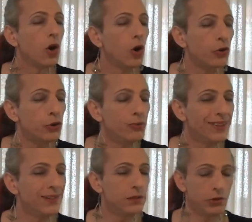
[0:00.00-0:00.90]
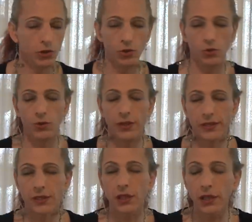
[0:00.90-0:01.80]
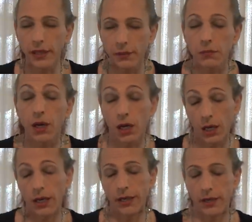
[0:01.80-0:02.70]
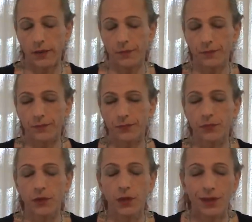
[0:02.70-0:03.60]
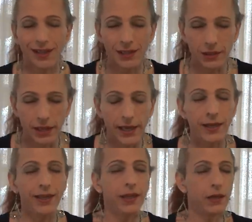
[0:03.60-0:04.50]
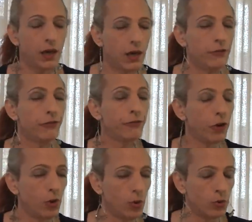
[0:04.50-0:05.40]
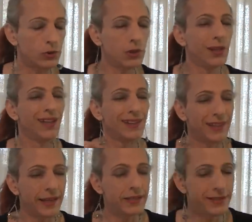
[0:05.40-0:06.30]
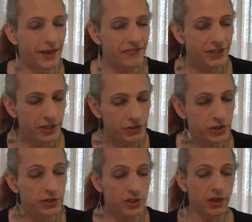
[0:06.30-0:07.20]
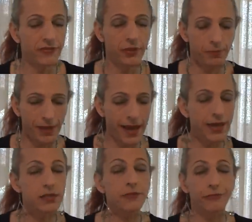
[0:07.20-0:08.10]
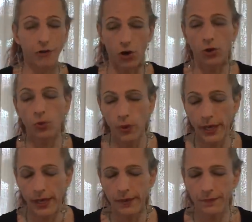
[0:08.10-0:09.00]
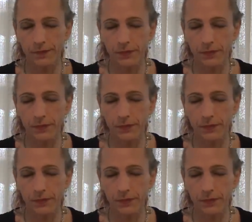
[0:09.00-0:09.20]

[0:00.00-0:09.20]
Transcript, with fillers: all you need to do is claim I am. Let it unfold. Let definitions of the past fall away,